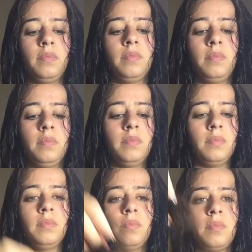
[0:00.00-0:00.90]

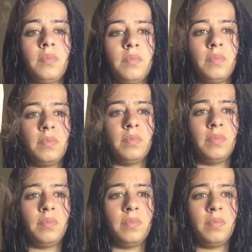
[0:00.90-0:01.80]
[no speech]